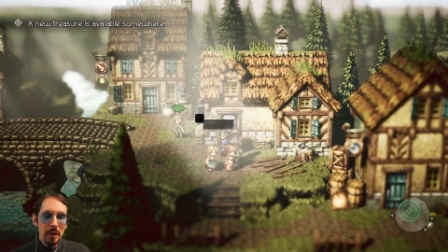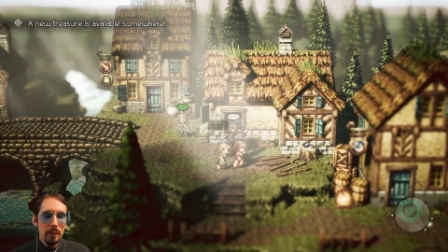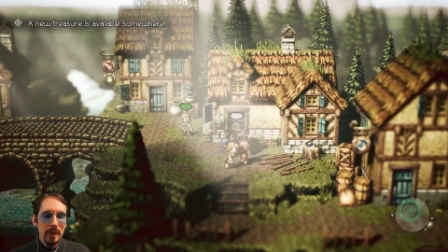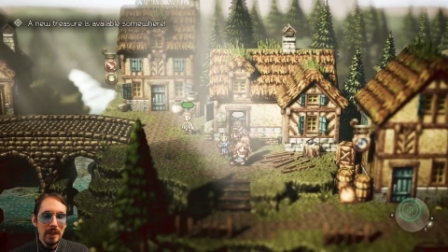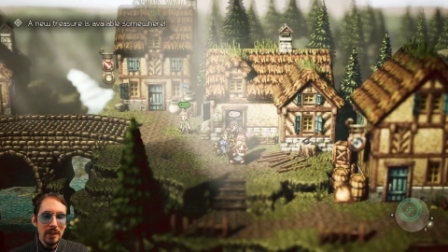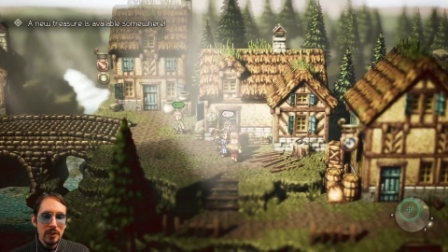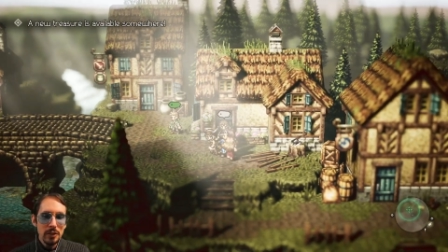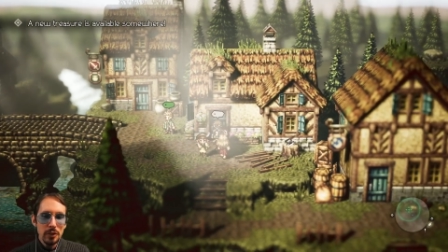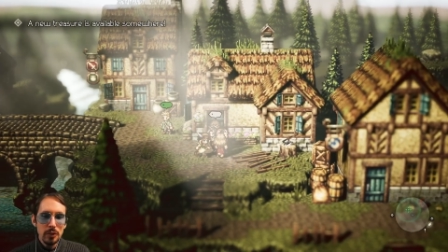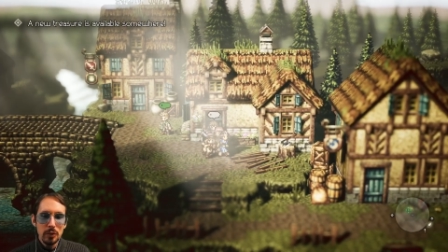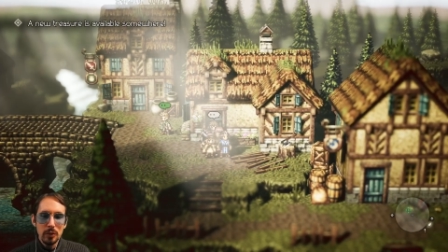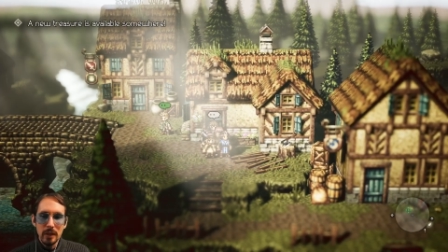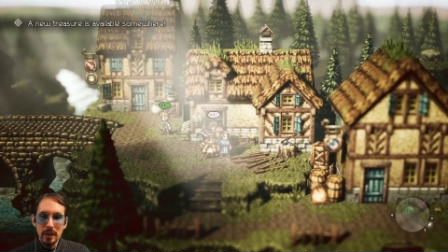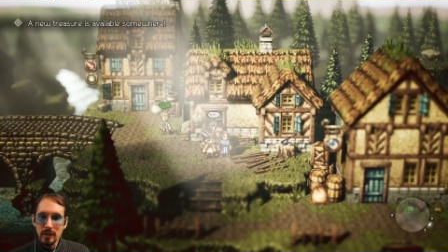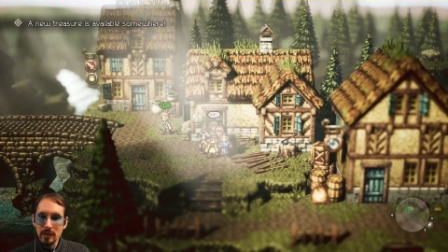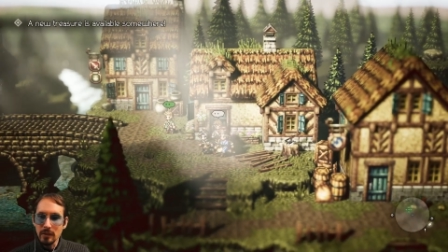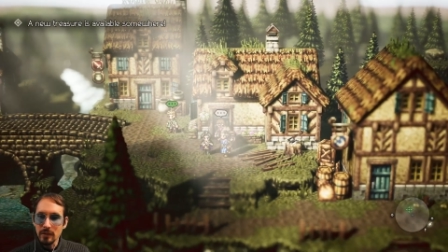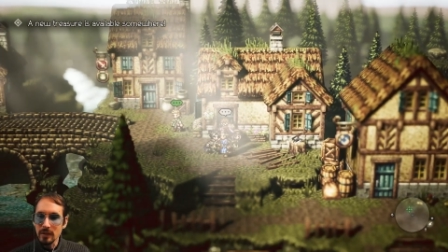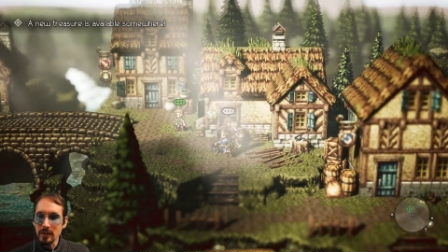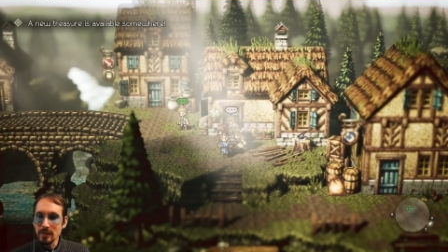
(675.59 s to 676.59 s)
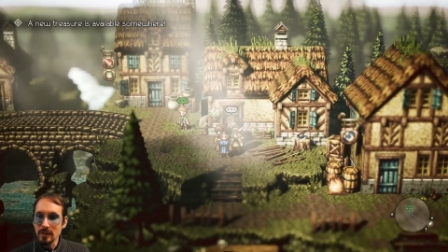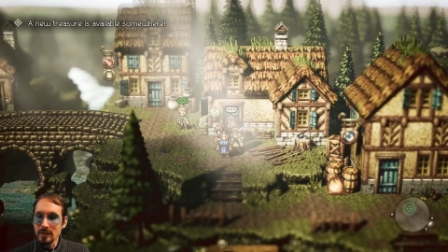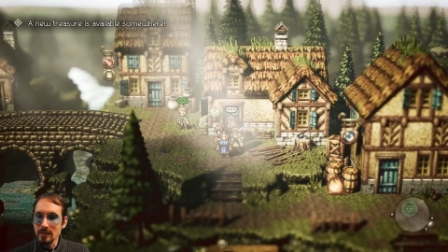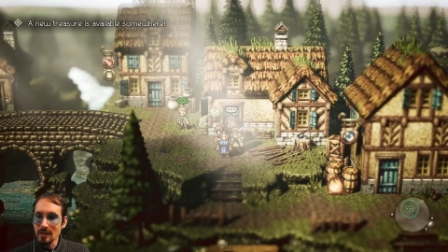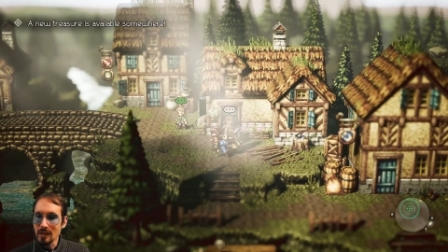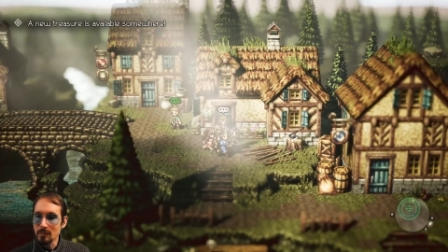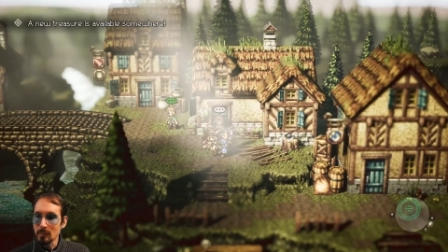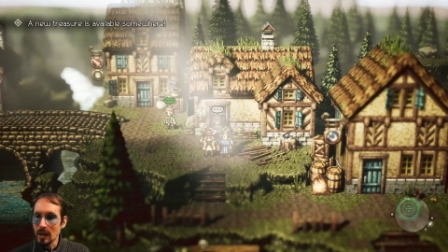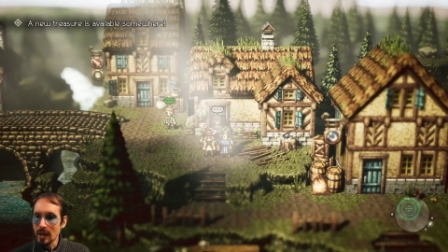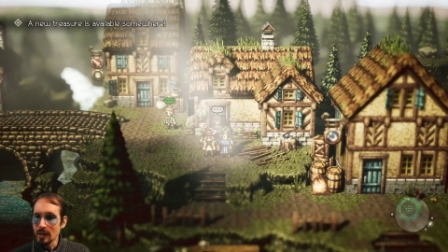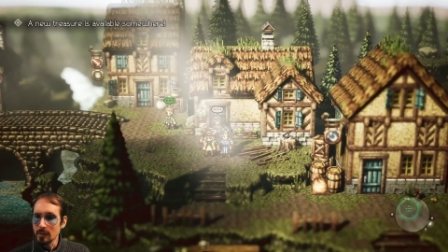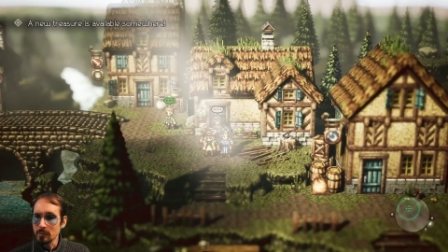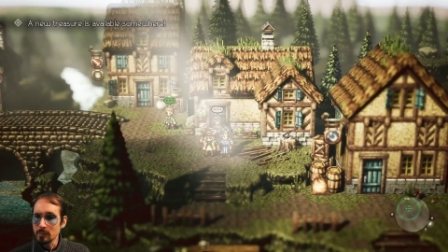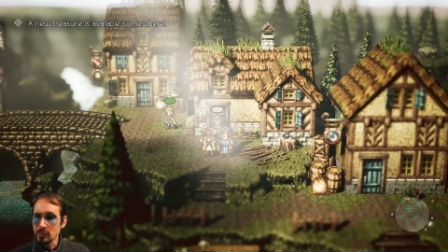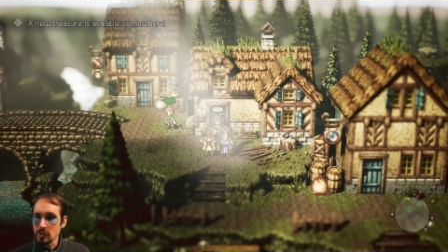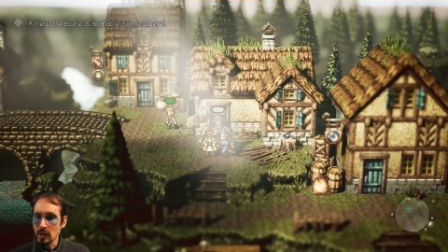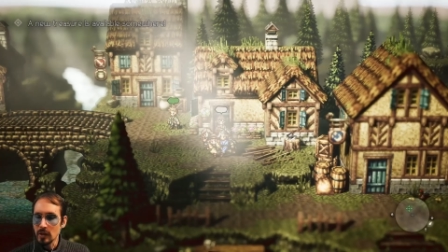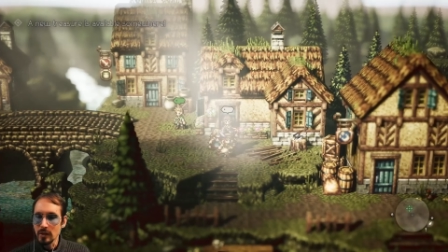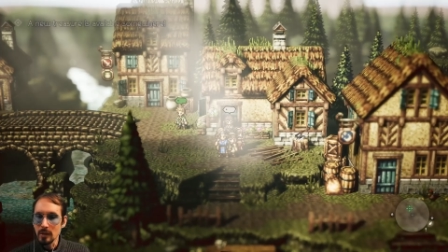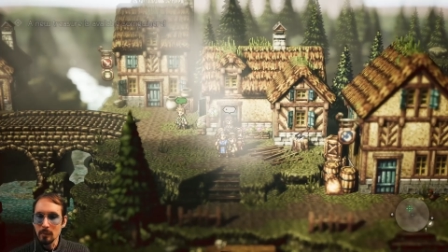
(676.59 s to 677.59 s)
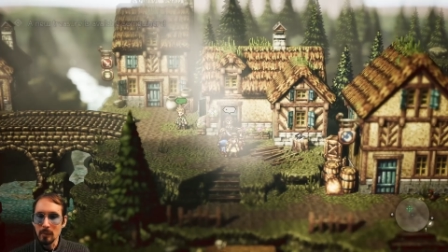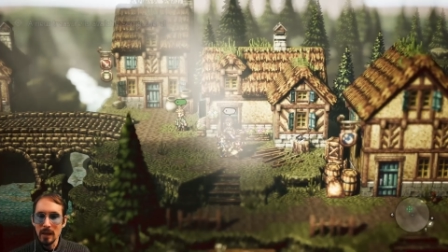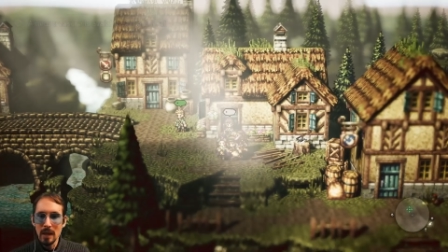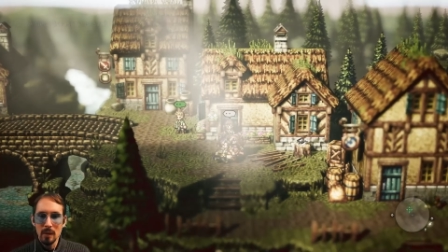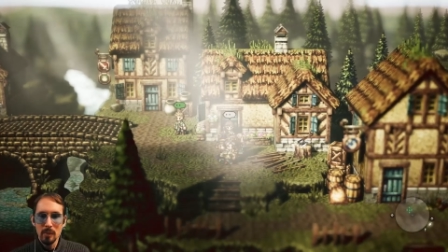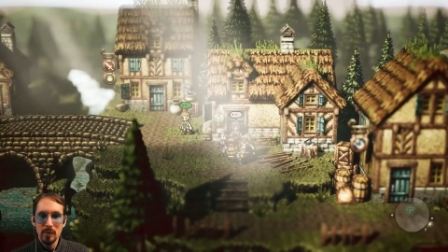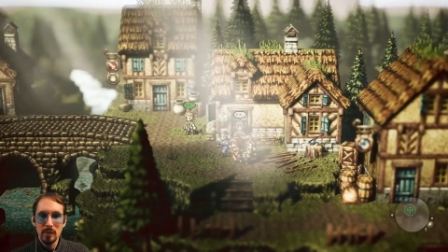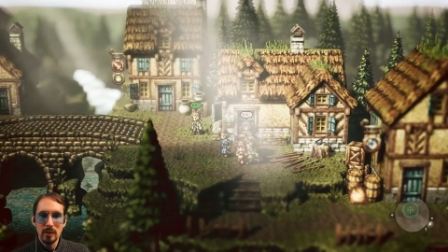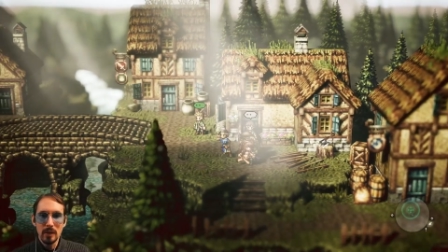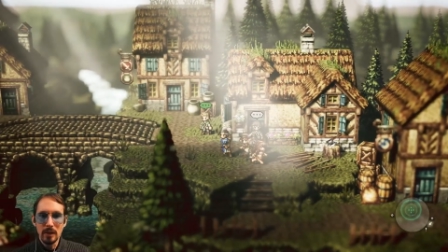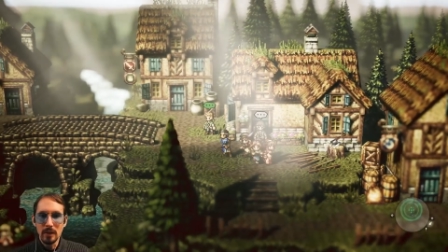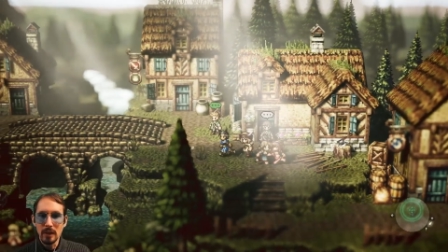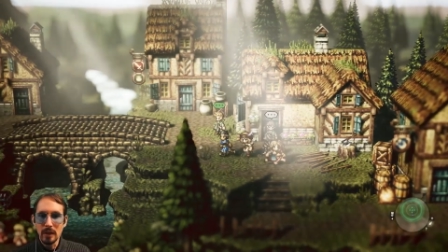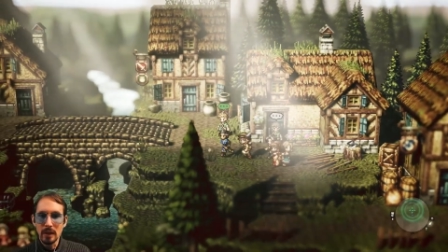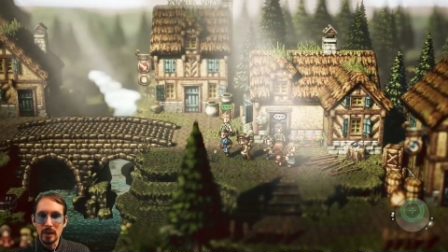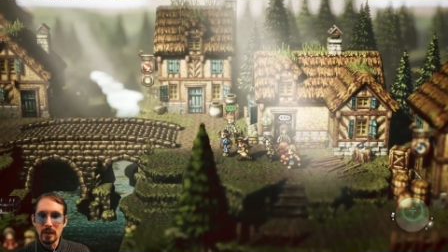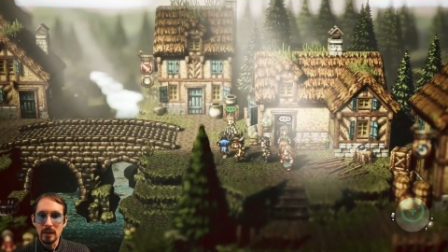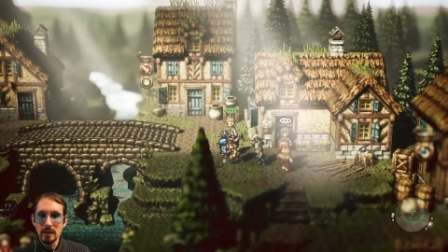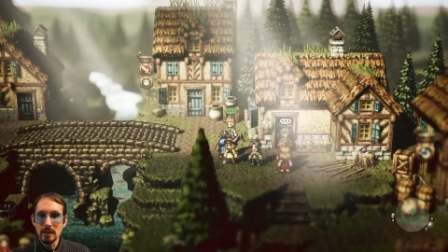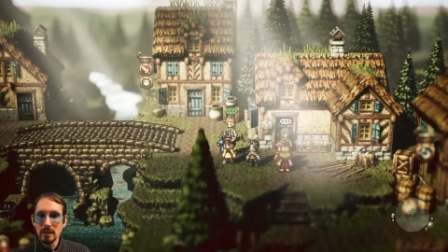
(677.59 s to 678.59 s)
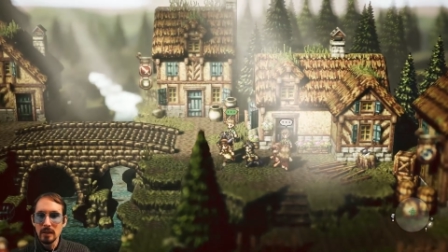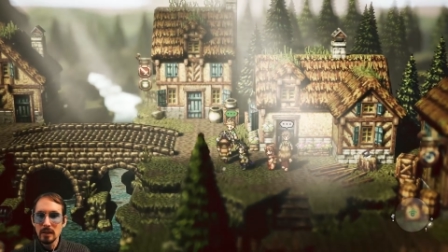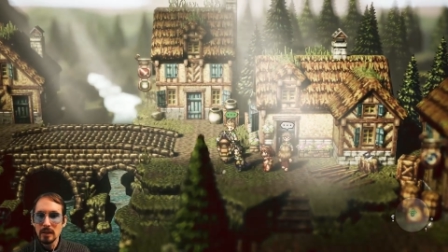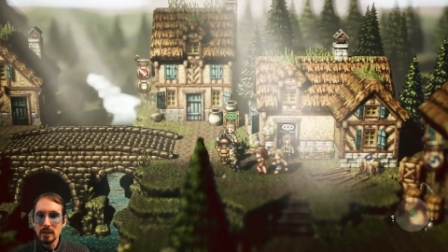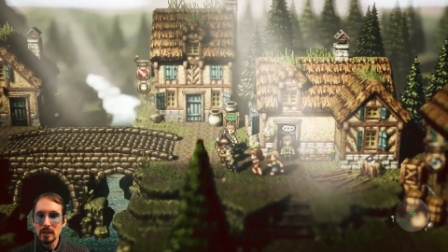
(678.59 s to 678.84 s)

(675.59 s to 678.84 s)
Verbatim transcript: thing we can do is get these hidden items on the map, and then